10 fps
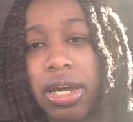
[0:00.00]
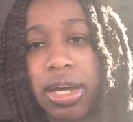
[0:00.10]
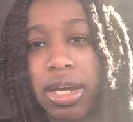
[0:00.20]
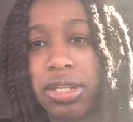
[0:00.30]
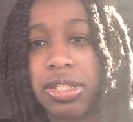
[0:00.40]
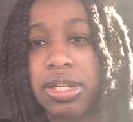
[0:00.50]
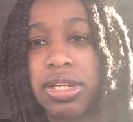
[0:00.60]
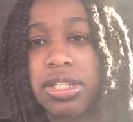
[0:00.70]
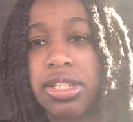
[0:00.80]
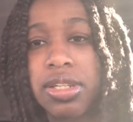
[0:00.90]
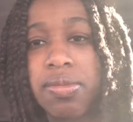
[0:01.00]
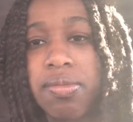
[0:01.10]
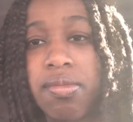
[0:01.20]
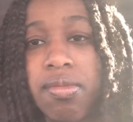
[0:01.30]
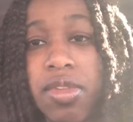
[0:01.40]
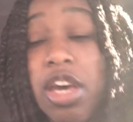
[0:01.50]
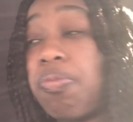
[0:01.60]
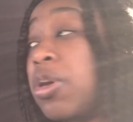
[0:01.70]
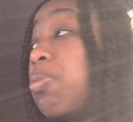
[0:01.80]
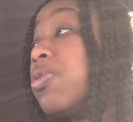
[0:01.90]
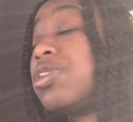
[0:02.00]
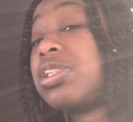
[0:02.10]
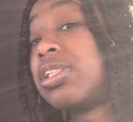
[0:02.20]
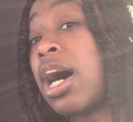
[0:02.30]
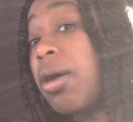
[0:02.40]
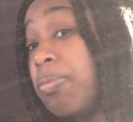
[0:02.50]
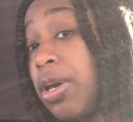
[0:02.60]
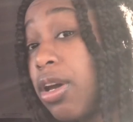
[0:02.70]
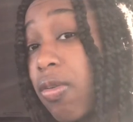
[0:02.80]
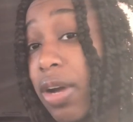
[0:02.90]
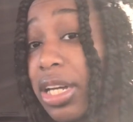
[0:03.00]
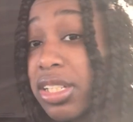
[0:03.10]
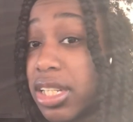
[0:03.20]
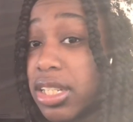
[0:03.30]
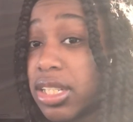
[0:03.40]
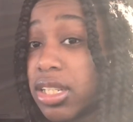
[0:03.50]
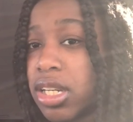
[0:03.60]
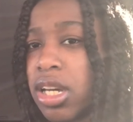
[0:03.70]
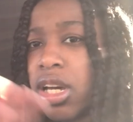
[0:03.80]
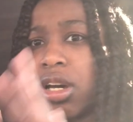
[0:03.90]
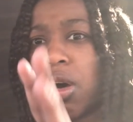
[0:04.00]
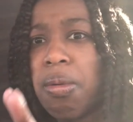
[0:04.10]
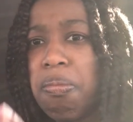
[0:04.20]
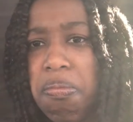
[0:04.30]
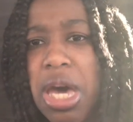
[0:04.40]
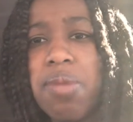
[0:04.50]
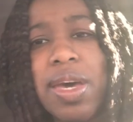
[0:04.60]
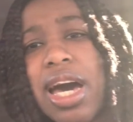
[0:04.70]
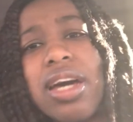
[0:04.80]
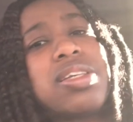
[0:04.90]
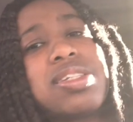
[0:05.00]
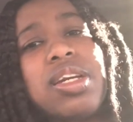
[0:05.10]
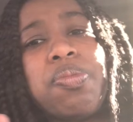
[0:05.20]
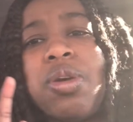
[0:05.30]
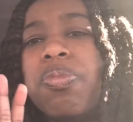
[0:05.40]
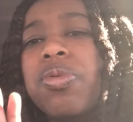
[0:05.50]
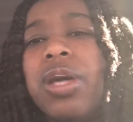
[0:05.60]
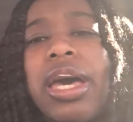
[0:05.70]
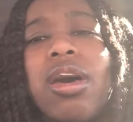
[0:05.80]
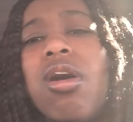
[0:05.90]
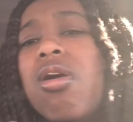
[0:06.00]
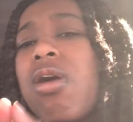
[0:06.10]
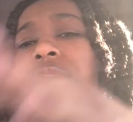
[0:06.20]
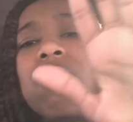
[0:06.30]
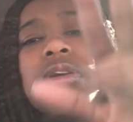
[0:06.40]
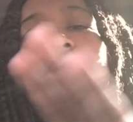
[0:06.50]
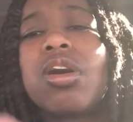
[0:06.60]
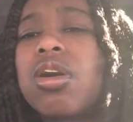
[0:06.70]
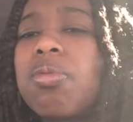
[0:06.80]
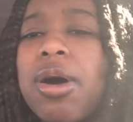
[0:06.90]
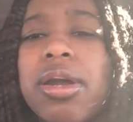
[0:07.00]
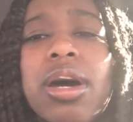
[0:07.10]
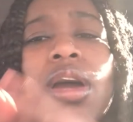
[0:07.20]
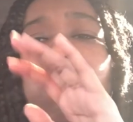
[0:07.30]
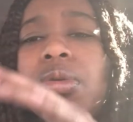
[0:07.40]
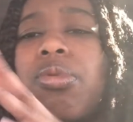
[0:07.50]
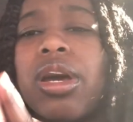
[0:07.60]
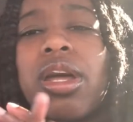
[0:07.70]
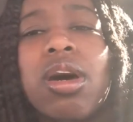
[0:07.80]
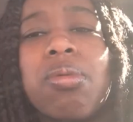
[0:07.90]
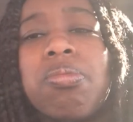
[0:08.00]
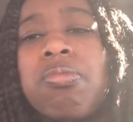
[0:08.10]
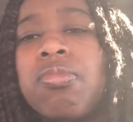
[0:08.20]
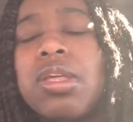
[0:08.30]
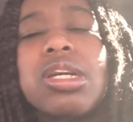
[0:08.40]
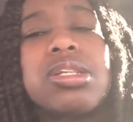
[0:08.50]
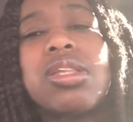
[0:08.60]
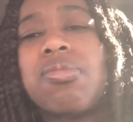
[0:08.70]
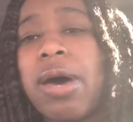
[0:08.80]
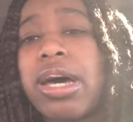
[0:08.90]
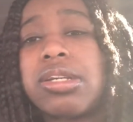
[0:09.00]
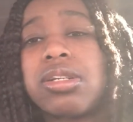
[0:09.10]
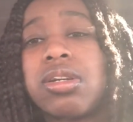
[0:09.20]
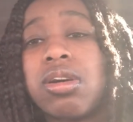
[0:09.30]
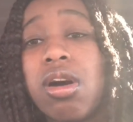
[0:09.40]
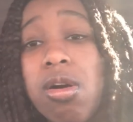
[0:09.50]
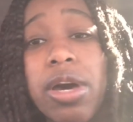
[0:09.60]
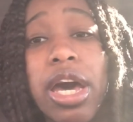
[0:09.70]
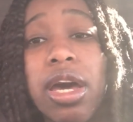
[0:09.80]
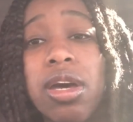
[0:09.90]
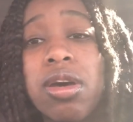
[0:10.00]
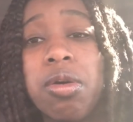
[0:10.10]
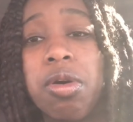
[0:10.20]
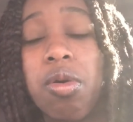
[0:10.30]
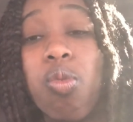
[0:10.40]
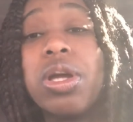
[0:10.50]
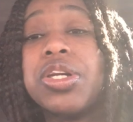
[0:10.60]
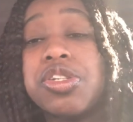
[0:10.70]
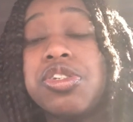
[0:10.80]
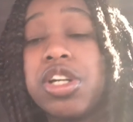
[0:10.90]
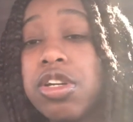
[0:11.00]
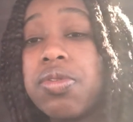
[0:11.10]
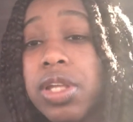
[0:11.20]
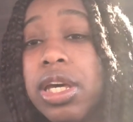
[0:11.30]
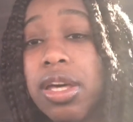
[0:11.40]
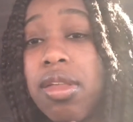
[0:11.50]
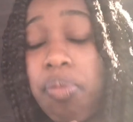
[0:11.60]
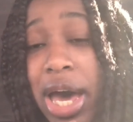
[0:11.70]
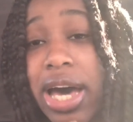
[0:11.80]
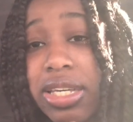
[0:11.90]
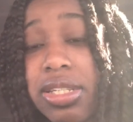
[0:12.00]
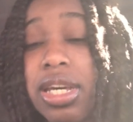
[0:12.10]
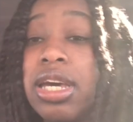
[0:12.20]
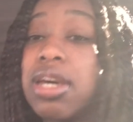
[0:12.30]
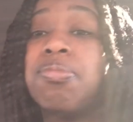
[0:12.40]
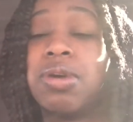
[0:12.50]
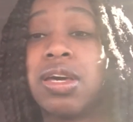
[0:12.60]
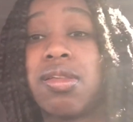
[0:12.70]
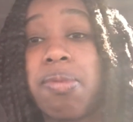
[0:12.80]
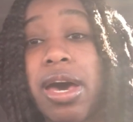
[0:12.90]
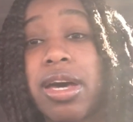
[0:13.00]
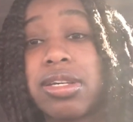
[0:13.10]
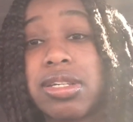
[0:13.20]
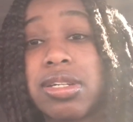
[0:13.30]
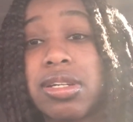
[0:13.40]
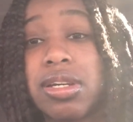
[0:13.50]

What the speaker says: against us. If people stop being racist, maybe I could see people like, oh, I don't want to talk about it. I don't want to bring it up. It's in the past. Okay. When it's genuinely in the past, it can be in the past.